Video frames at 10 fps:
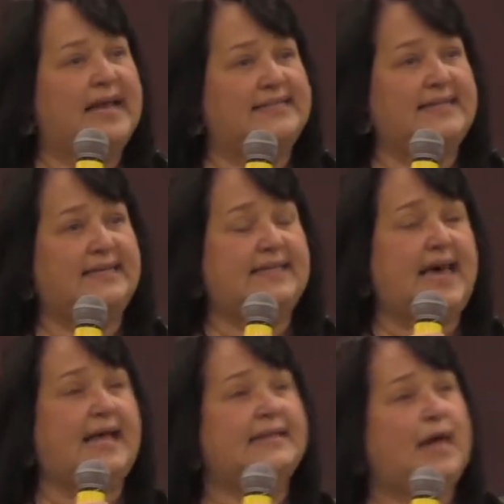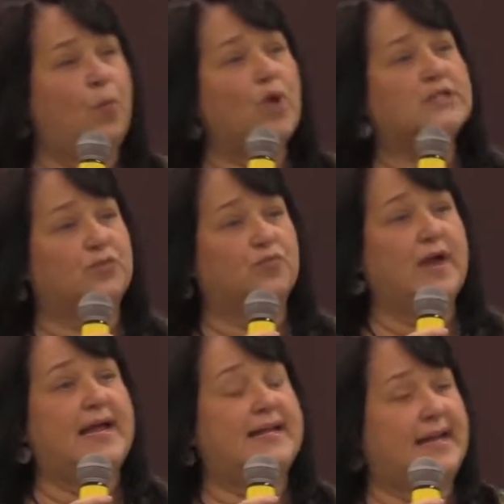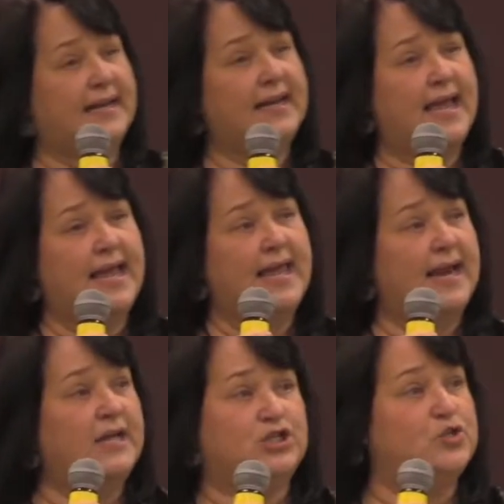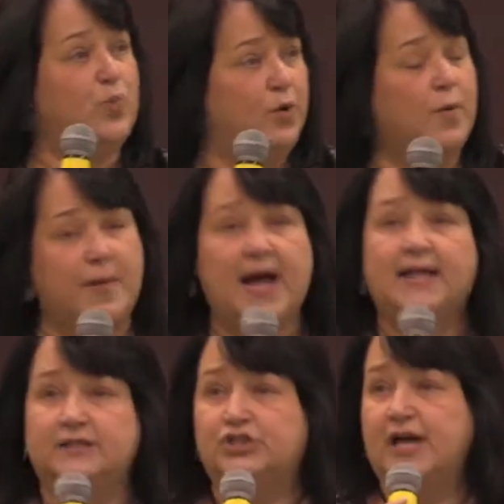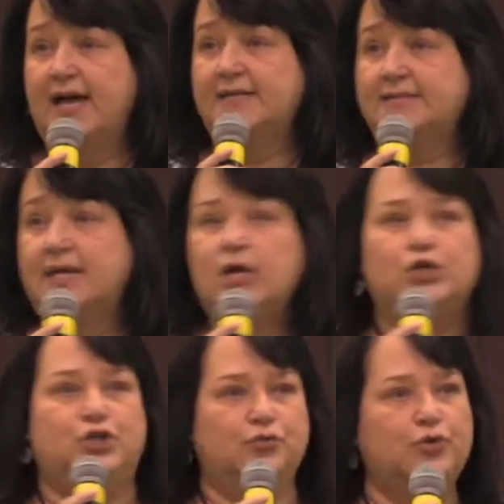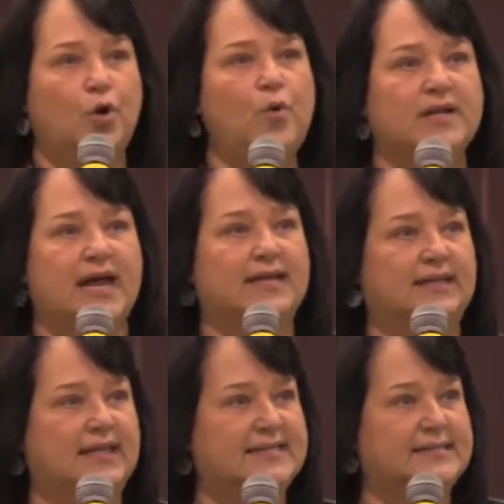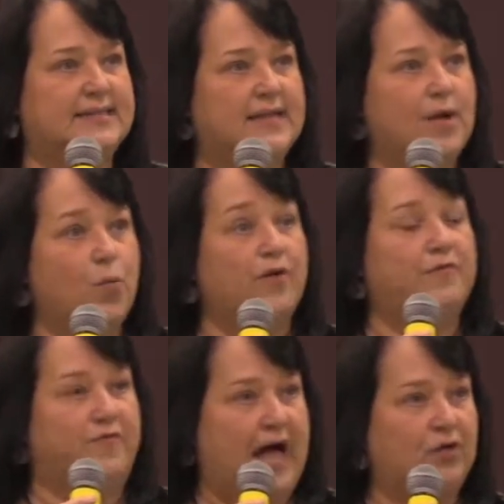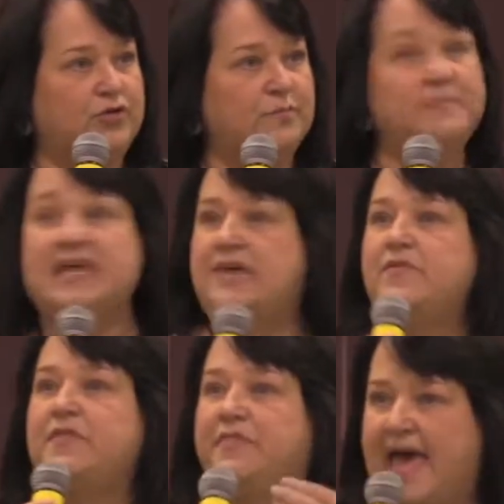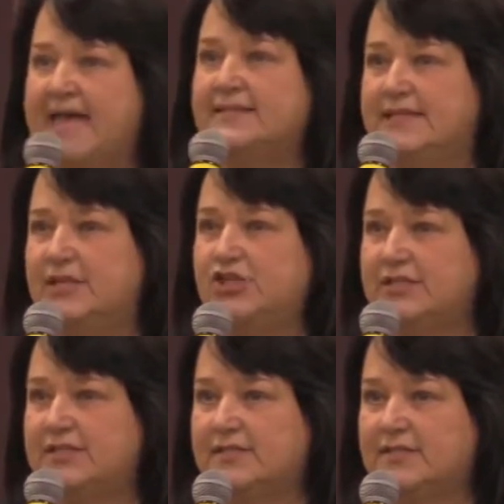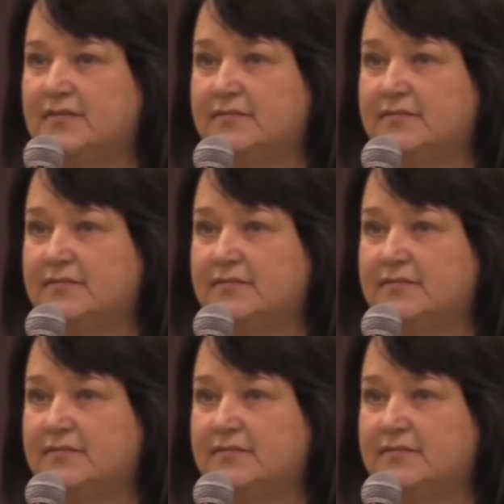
I did that, that wasn't right, and I just want to apologize. Do you know what kind of lesson, what volume even that teaches?